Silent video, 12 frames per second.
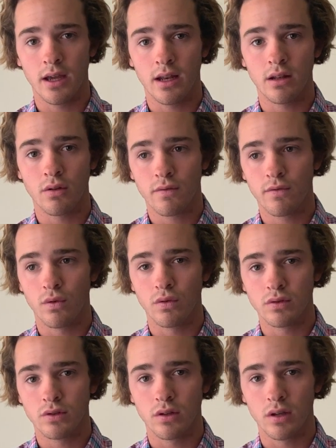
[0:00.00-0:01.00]
and I look
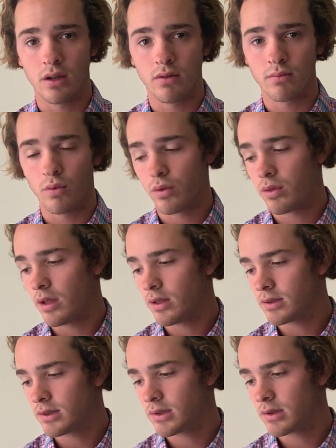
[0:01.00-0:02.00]
forward to hearing more
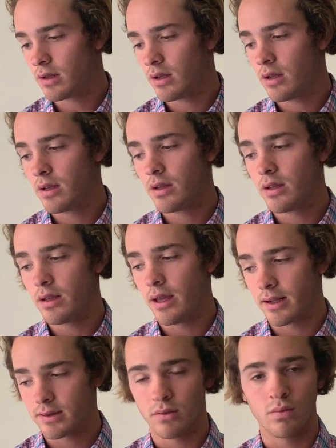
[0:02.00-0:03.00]
things.
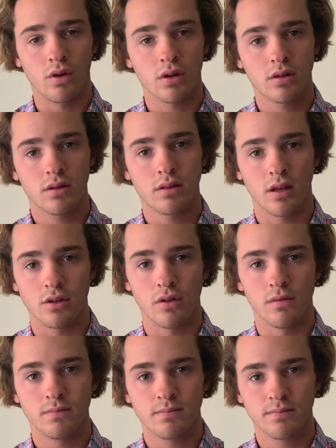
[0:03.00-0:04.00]
Excellent work. Thank
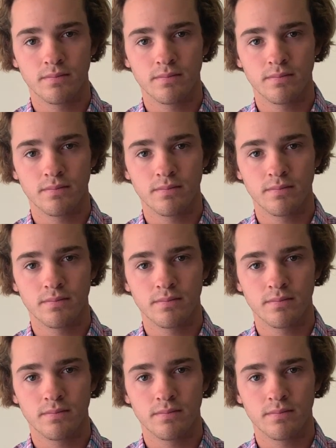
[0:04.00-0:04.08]
you.